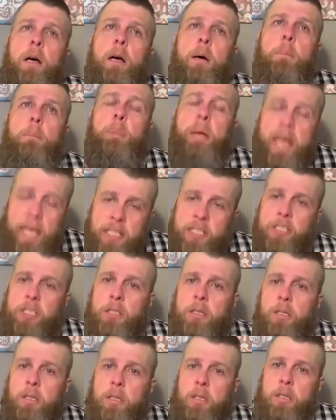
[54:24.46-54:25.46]

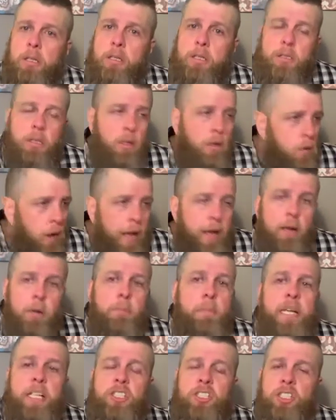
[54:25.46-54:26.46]
picture. There's a greater
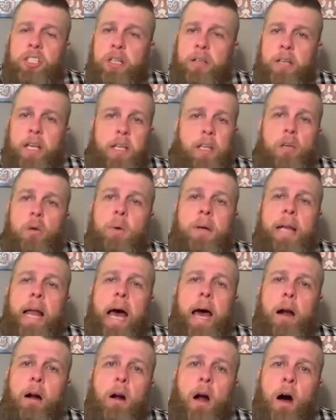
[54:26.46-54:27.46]
mission that you and I
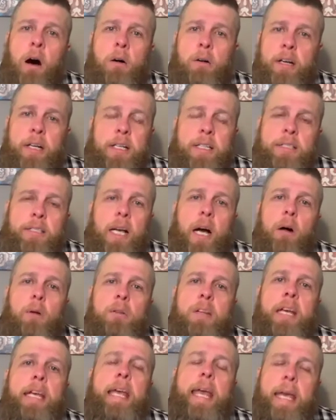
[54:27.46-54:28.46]
are on, and it's called
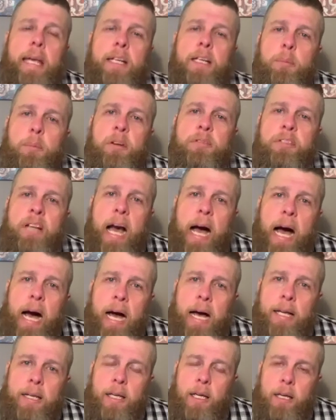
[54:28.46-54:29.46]
the kingdom of
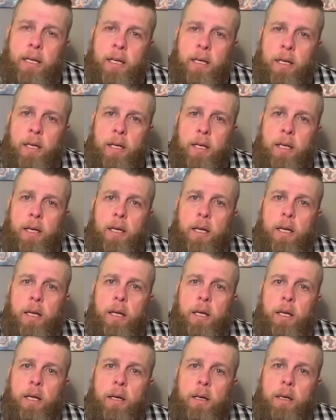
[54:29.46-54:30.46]
God.
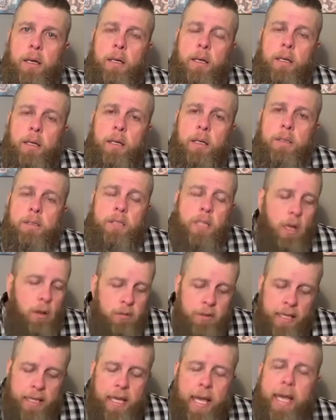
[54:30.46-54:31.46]
It's called
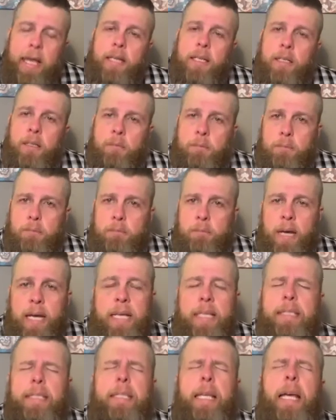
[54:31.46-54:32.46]
the kingdom. May
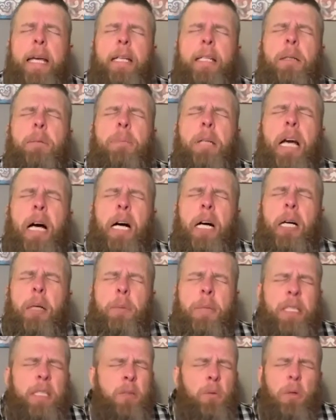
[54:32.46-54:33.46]
his kingdom come
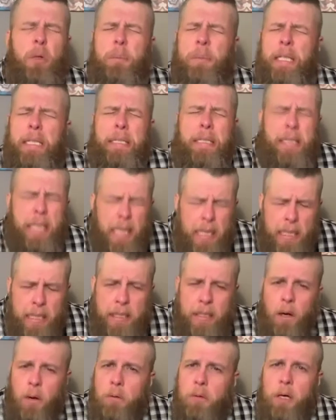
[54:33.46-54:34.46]
and his will be done
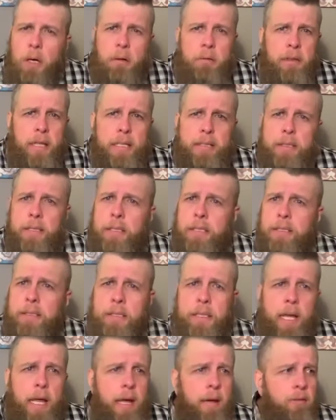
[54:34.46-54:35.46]
on earth as it is
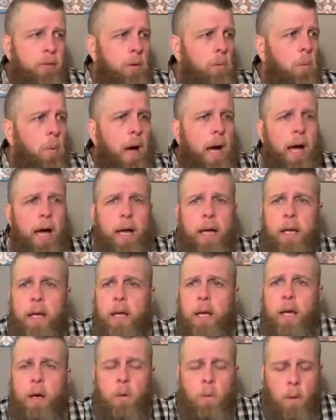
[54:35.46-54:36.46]
in heaven. Why?
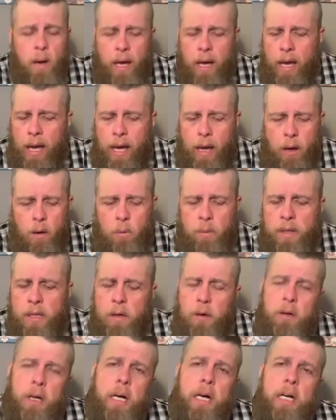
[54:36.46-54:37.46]
How are we
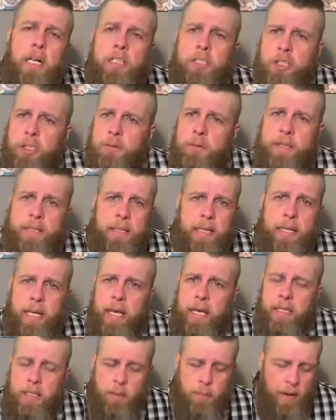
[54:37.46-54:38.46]
going to usher in the
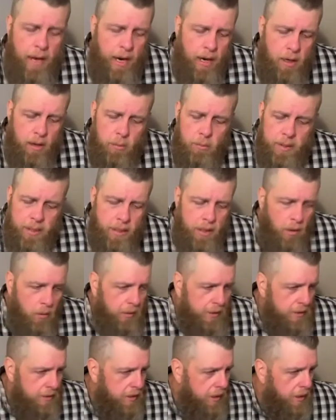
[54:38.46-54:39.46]
kingdom? How are we
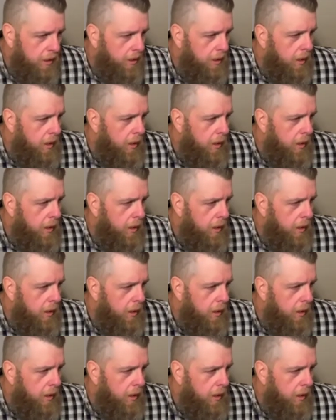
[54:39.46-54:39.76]
going to